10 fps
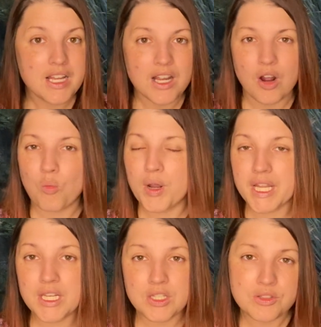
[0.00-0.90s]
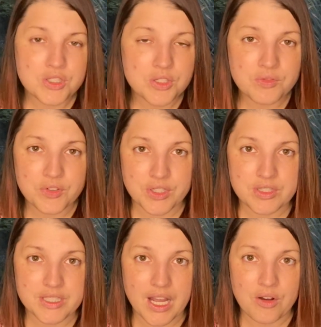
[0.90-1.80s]
What can you do for
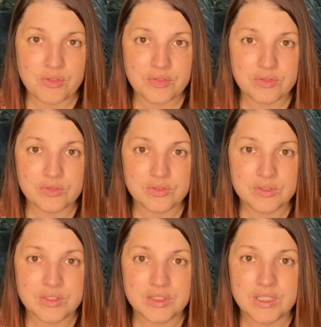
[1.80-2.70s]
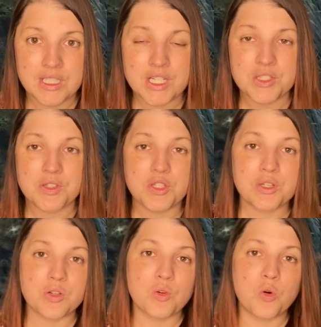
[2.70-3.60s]
yourself so that you
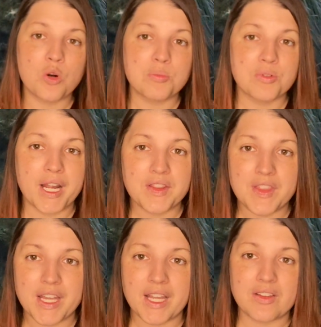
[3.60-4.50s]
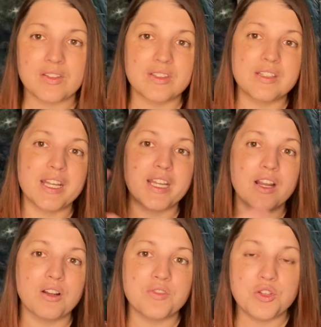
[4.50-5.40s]
can incorporate things to take
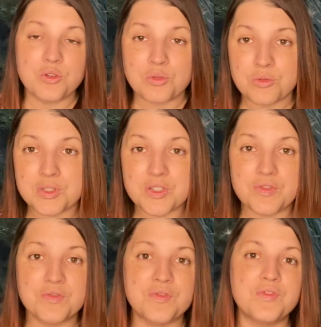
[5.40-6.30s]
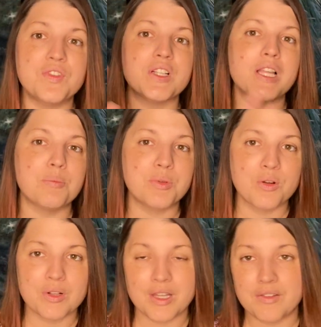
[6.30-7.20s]
care of you, to fill up
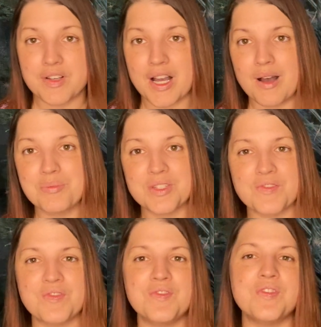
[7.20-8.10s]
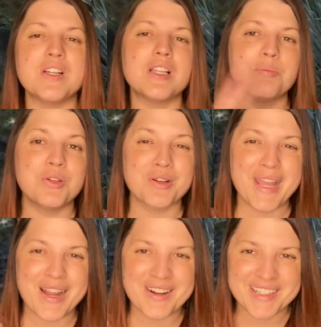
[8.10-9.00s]
your love cup, to fill up your
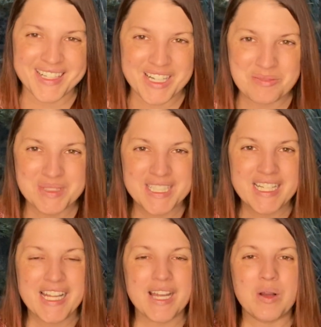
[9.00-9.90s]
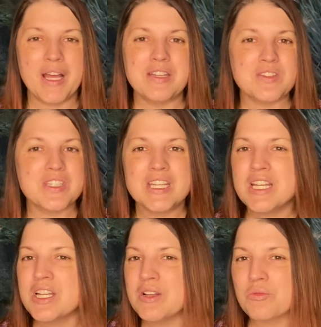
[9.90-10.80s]
care cup? And
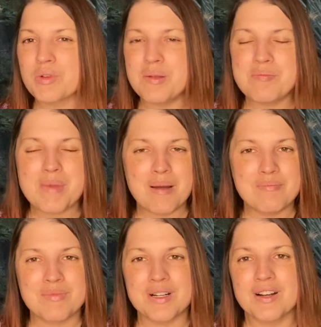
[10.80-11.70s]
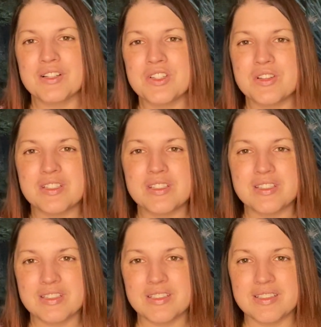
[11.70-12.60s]
remember to
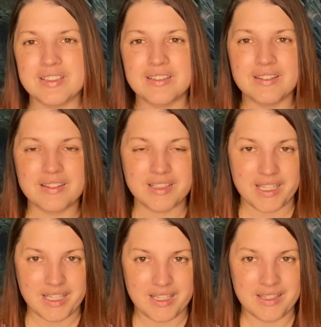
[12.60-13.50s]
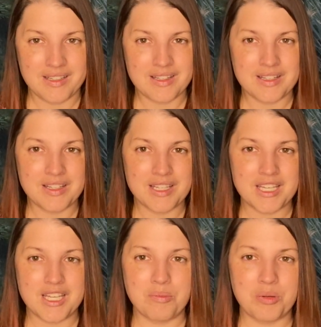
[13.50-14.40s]
consistently
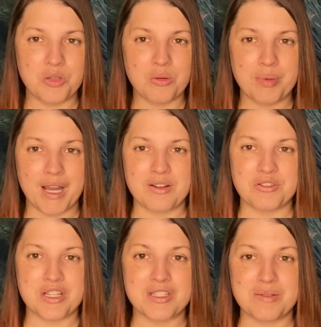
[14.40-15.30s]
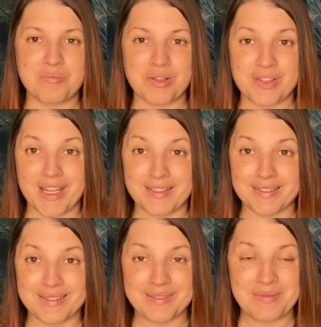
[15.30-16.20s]
keep your boundaries in
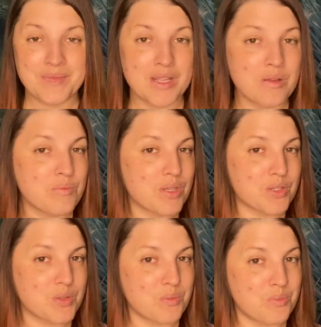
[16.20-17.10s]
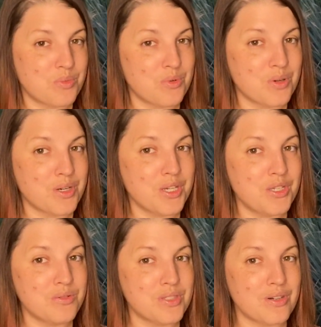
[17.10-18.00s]
place, because the more you
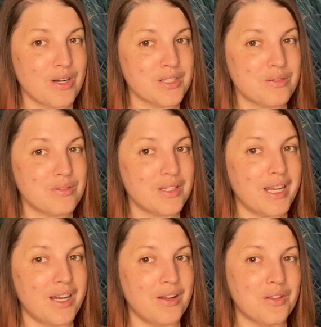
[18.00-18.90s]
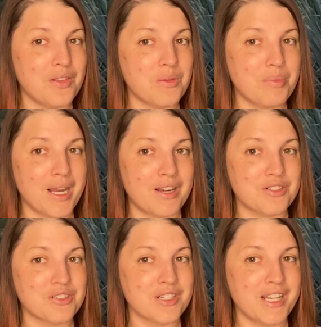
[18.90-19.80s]
start to allow the
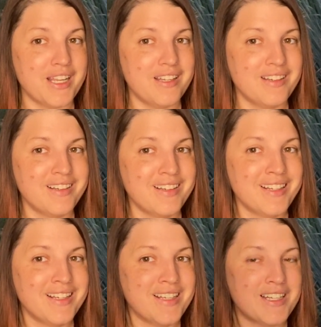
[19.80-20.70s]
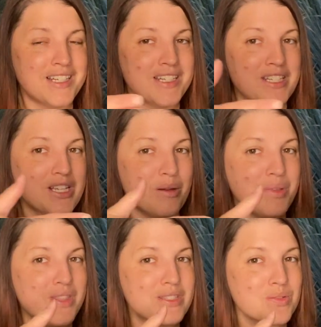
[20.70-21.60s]
boundary to come in
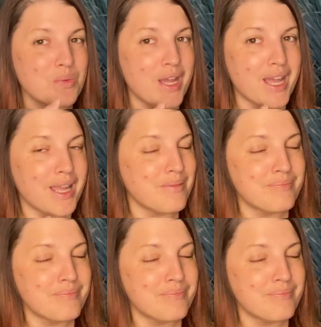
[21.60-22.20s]
this way,